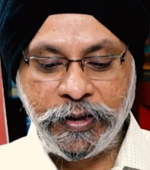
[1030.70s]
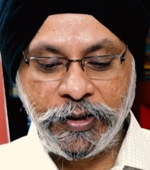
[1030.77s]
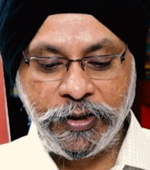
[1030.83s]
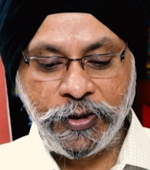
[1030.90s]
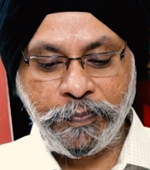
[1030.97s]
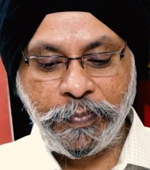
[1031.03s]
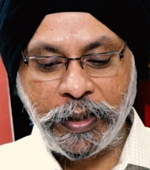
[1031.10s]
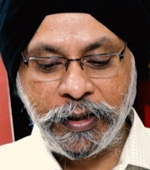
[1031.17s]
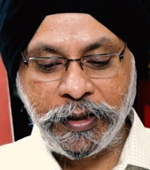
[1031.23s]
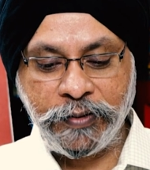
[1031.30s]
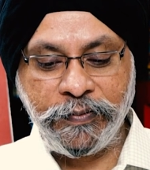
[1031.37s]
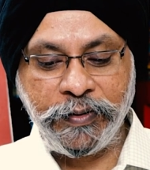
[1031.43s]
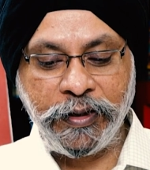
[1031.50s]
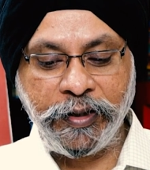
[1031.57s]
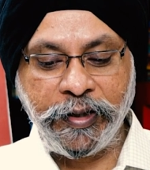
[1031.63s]
just
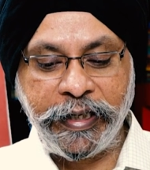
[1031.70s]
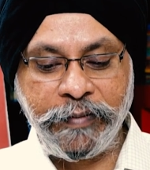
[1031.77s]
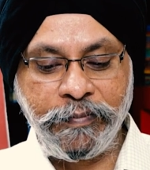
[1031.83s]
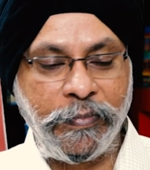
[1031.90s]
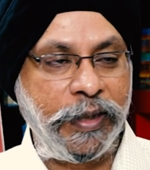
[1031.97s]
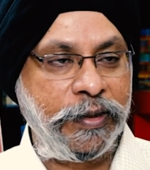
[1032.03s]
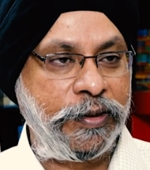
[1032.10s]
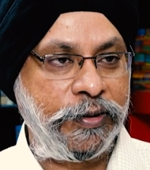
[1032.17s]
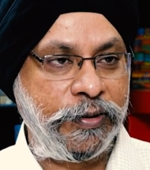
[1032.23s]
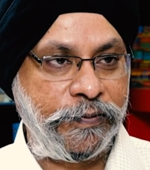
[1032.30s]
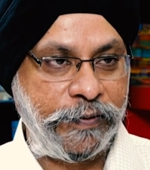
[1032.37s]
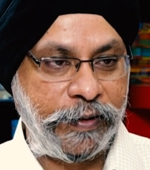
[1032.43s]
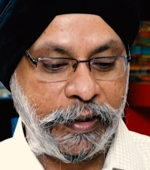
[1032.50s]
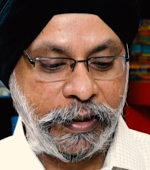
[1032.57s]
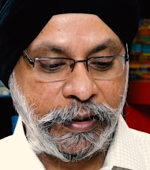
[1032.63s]
pass with the great masses of
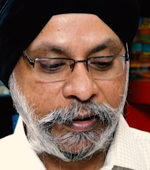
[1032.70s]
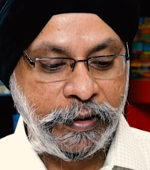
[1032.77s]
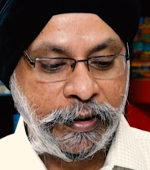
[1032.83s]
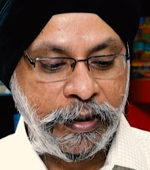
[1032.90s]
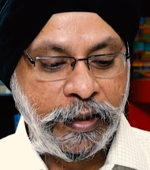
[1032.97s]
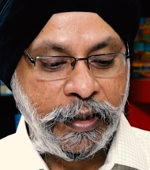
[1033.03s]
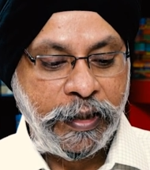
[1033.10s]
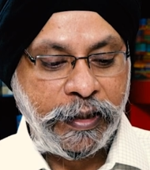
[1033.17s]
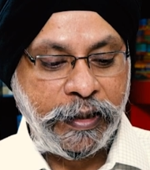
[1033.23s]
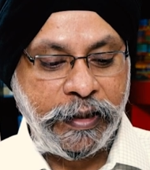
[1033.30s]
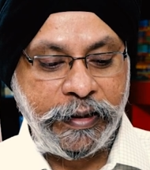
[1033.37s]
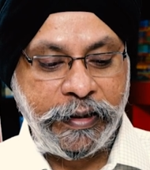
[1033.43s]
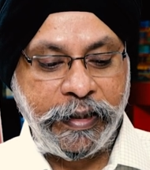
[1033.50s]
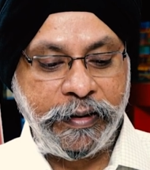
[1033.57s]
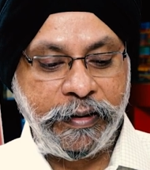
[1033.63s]
India,
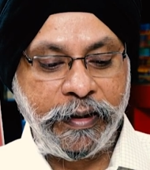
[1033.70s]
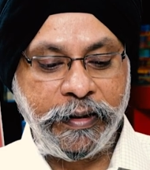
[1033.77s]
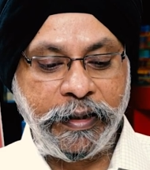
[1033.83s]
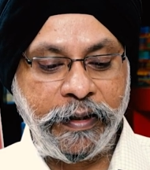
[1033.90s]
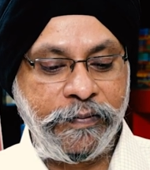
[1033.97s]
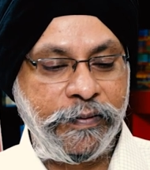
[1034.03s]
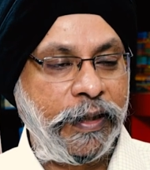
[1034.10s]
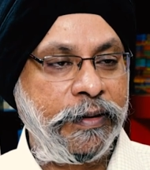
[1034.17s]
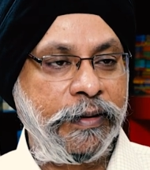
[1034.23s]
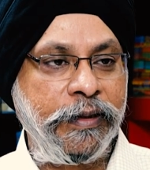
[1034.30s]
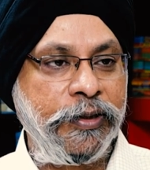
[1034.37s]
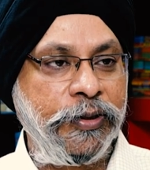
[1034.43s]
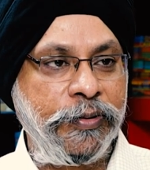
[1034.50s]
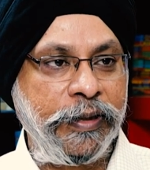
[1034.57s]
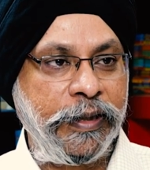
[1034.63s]
content that they have done their
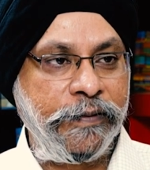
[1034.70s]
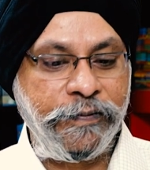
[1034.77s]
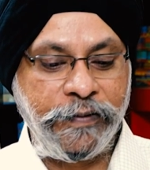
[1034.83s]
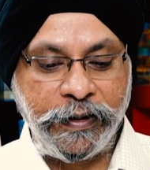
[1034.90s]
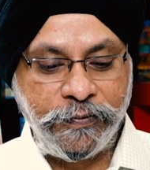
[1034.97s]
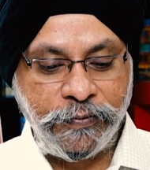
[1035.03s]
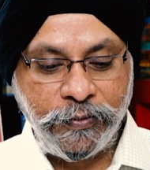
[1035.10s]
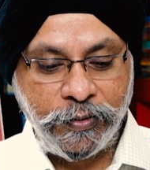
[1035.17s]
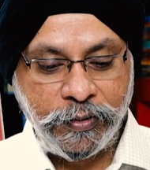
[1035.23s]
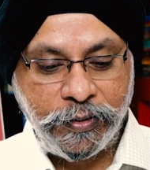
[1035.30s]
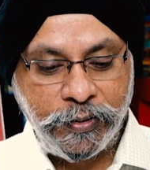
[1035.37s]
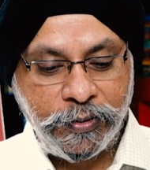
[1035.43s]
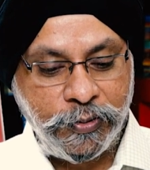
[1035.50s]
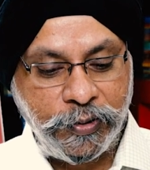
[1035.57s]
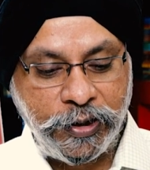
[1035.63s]
duty and faithful
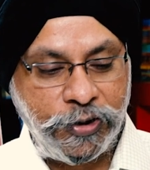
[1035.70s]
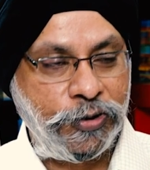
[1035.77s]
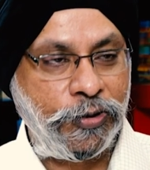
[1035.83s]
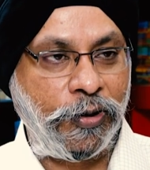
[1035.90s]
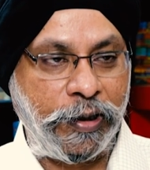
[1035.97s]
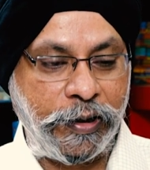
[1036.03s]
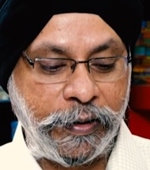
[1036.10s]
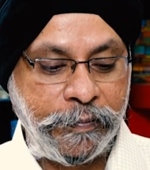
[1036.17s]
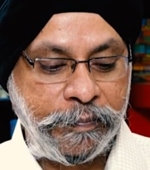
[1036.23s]
to their salt.